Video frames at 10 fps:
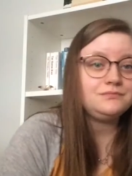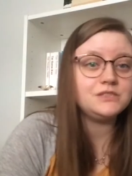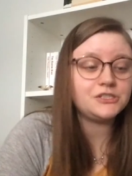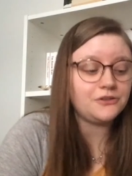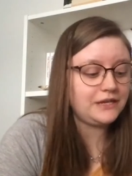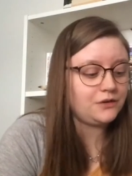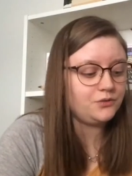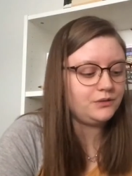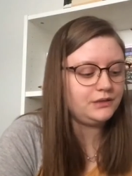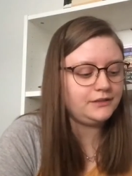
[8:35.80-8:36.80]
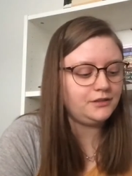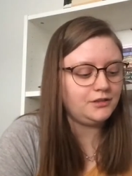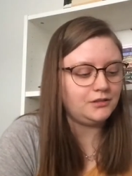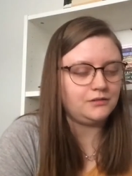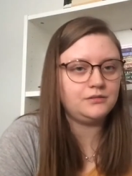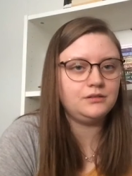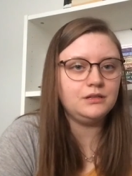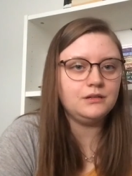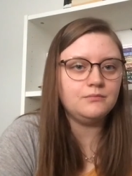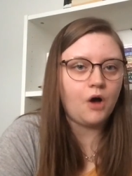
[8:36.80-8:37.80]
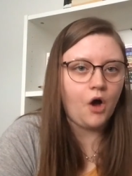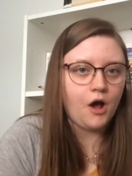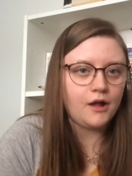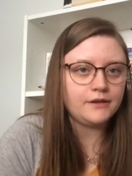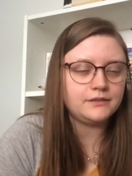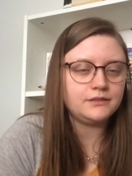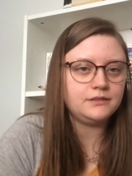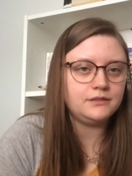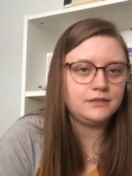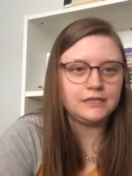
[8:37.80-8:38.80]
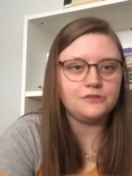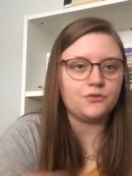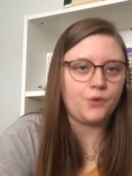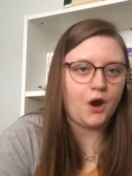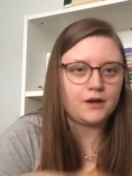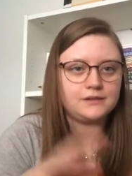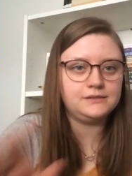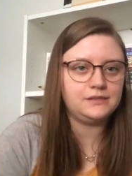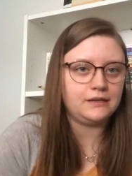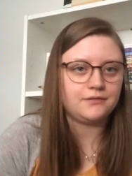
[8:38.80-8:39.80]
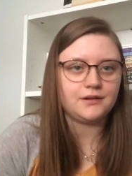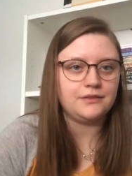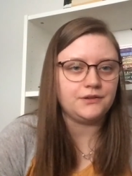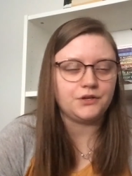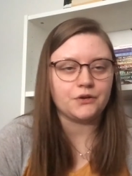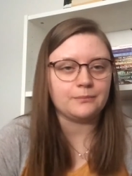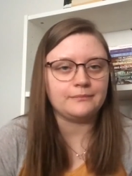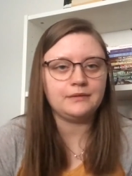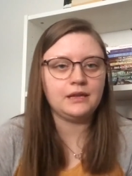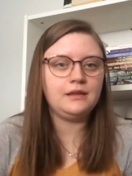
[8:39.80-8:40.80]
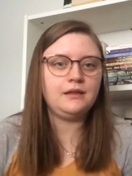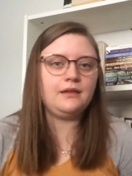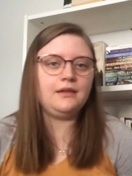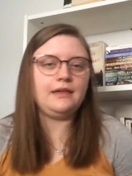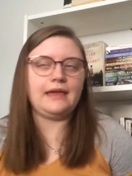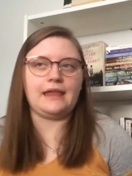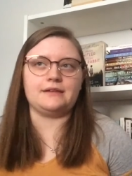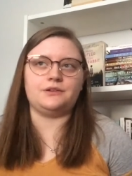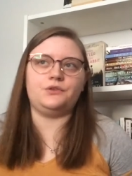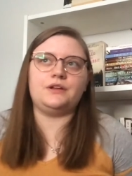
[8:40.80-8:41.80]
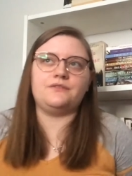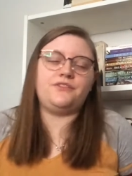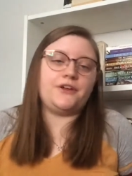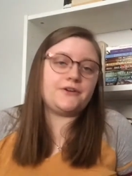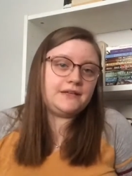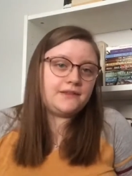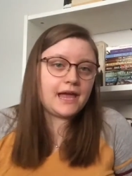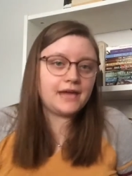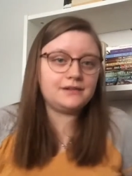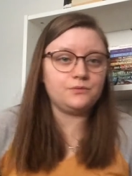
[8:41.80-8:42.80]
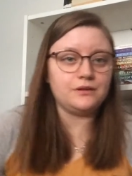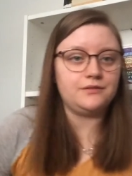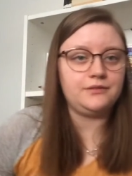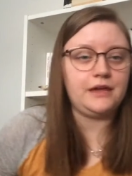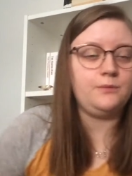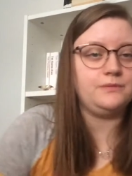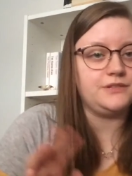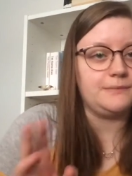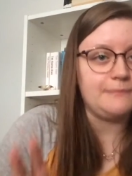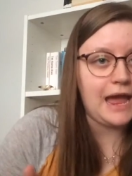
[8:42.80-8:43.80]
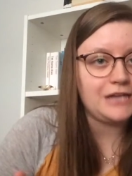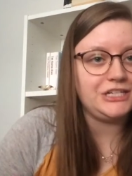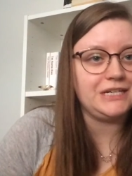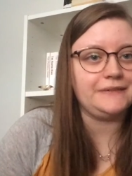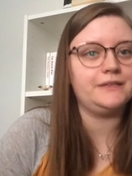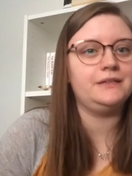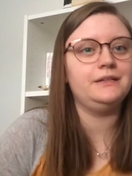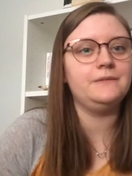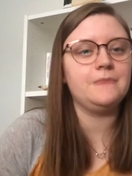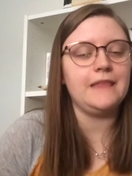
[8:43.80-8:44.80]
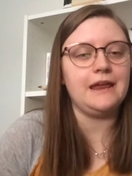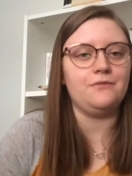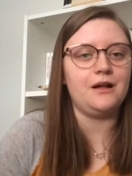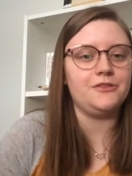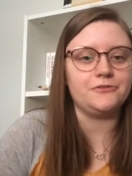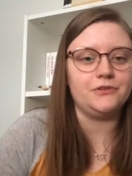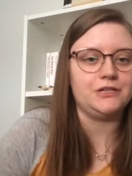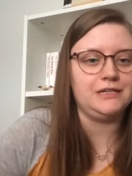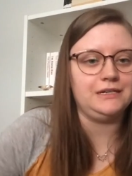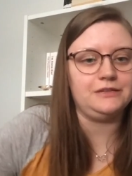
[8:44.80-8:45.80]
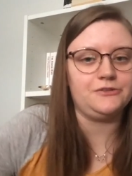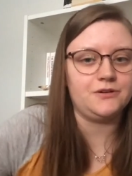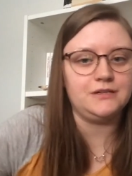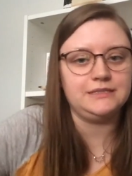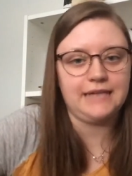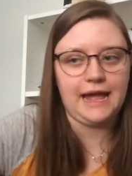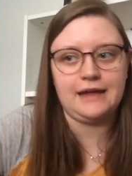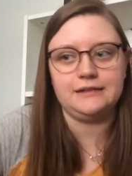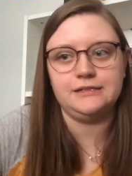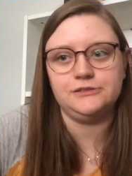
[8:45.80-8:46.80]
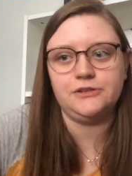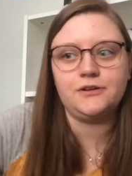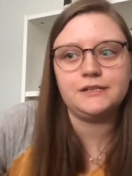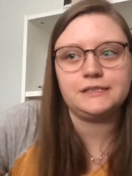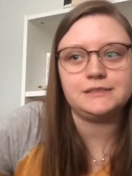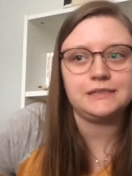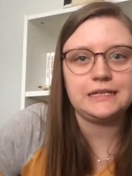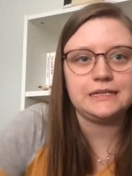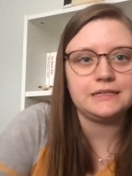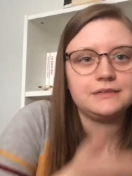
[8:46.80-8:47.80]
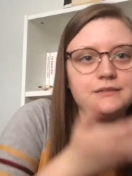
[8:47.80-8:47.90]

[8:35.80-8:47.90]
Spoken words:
So they go to a little pond in the rocks. I forget the term. And to look at Fairyland with the help of some magic. And while they're looking and they're all sad because, oh, it's like